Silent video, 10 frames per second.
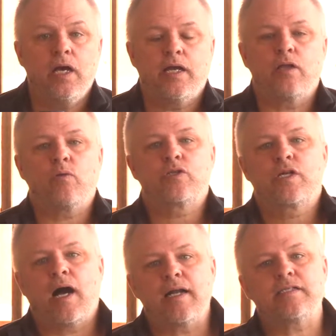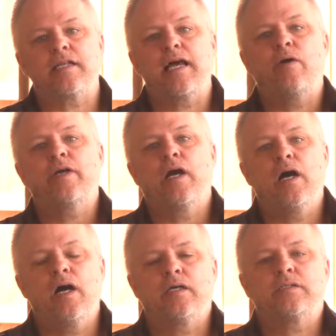In other words, God is allowing
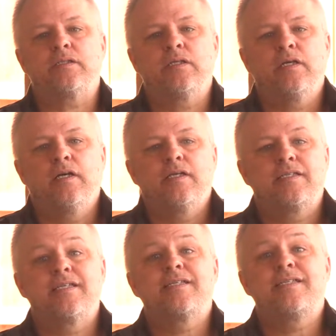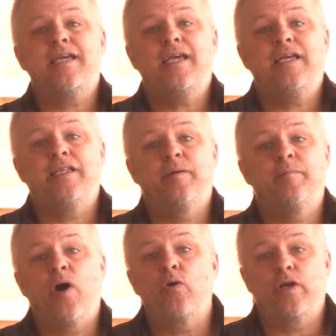us to see the
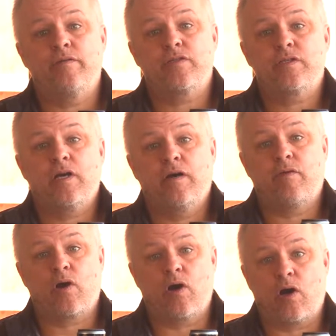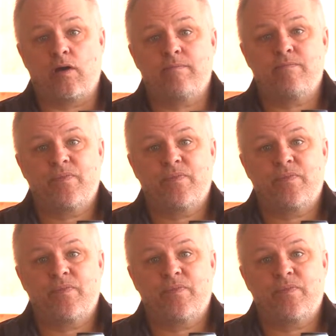motives of our heart.